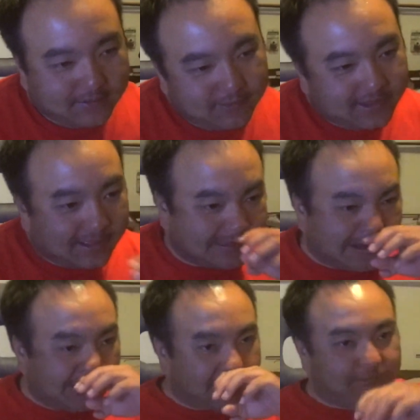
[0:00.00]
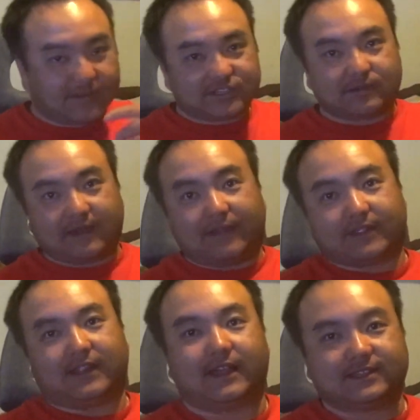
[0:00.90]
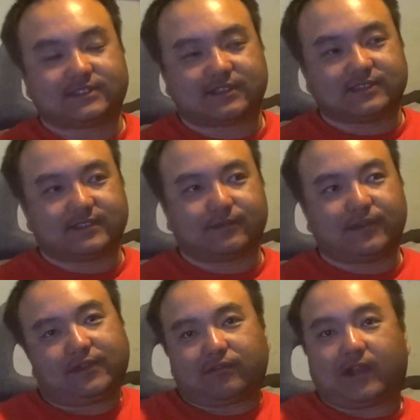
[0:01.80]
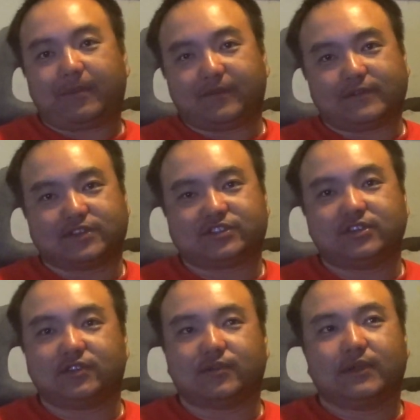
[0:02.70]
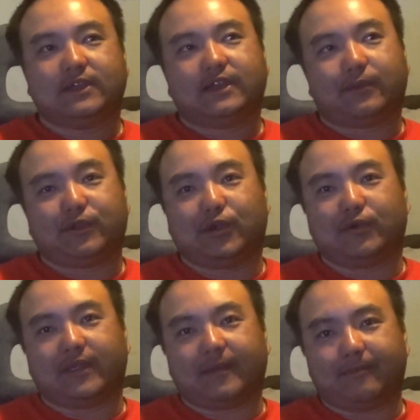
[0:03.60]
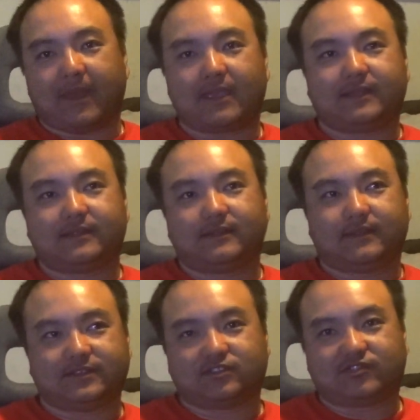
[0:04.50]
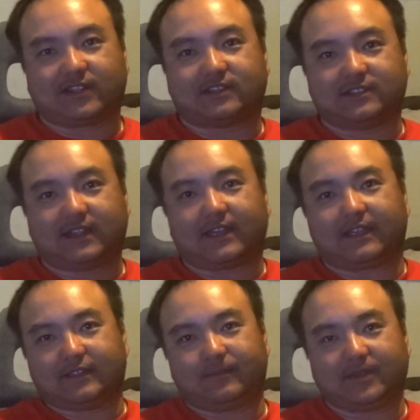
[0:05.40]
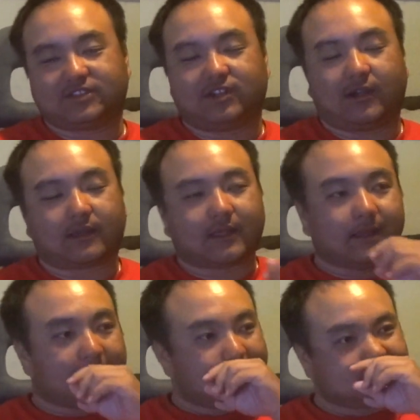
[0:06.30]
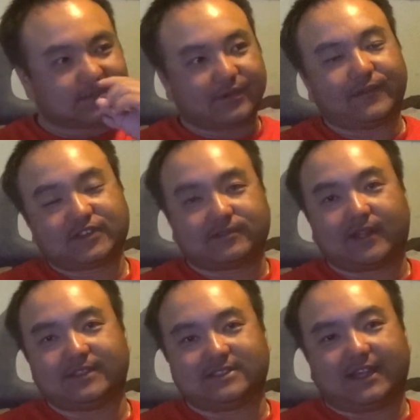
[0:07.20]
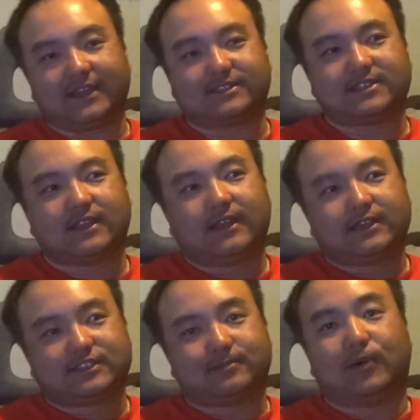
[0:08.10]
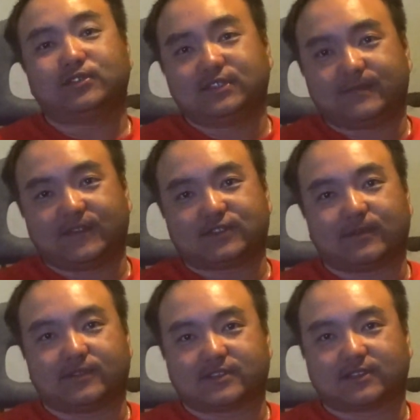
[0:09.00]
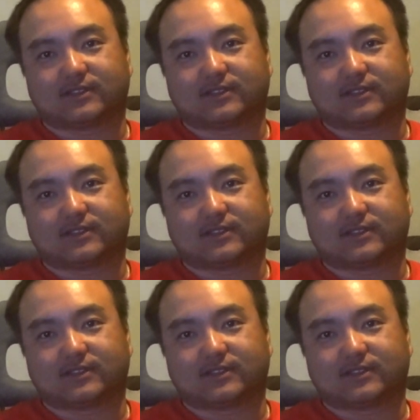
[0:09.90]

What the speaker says: we got there, we're fishing around the lights because we crappie fish too, and we know that bait is attracted to light in the pitch dark. So we're fishing around these lights. So most of these fishermen